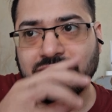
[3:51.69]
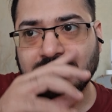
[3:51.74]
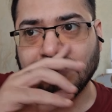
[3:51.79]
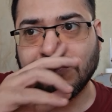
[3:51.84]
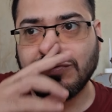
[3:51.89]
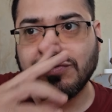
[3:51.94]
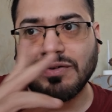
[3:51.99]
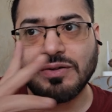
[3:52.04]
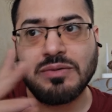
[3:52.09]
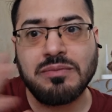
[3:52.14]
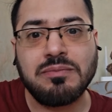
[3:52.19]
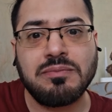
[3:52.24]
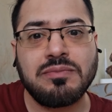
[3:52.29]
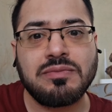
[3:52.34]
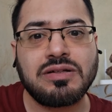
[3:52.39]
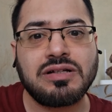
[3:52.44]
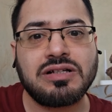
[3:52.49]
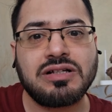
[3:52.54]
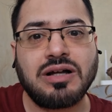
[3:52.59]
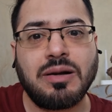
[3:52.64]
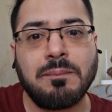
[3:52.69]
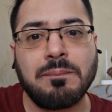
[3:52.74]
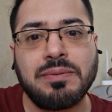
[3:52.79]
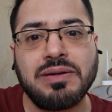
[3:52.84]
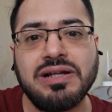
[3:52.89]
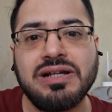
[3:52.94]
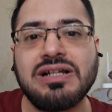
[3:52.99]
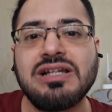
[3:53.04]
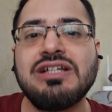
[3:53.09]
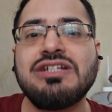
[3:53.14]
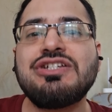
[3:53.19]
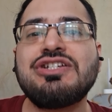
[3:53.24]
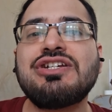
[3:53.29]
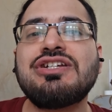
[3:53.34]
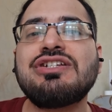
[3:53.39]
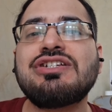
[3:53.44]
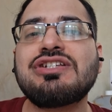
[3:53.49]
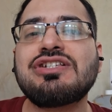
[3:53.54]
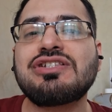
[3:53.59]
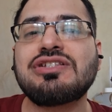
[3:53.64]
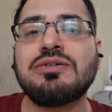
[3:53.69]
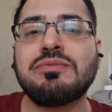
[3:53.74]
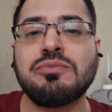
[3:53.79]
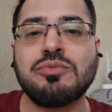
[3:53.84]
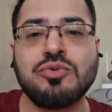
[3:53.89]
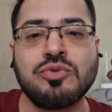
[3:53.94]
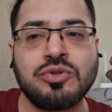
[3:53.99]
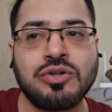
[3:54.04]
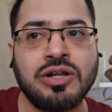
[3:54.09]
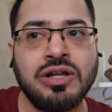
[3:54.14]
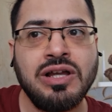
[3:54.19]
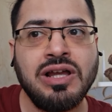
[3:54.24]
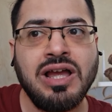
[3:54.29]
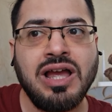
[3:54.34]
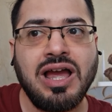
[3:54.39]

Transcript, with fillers: the film completely changes the mood